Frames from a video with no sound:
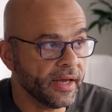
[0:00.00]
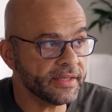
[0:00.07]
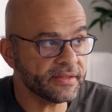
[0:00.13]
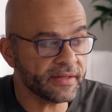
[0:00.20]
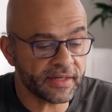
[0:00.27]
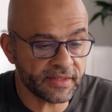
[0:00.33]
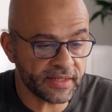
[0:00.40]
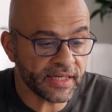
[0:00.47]
Has
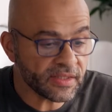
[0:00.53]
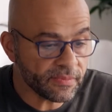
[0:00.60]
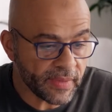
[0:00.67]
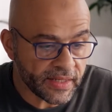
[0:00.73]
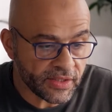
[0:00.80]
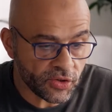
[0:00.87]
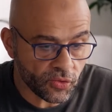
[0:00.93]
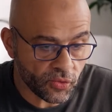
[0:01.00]
success
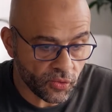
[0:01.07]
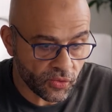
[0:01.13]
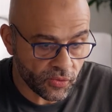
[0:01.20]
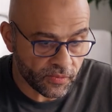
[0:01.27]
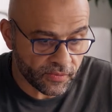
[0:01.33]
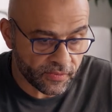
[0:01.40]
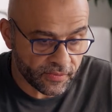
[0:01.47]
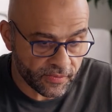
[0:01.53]
made you
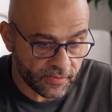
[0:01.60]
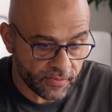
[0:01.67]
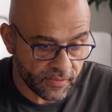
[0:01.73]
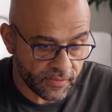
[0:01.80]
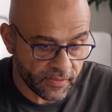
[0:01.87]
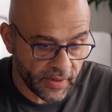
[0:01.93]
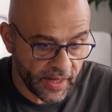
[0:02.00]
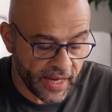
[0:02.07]

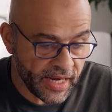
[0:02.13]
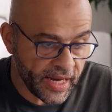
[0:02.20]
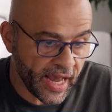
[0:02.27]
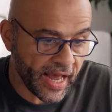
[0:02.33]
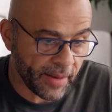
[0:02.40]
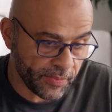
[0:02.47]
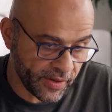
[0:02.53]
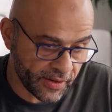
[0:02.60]
any
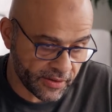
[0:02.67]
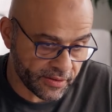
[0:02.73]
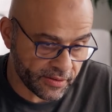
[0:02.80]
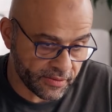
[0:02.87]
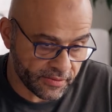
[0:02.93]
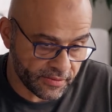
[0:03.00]
happier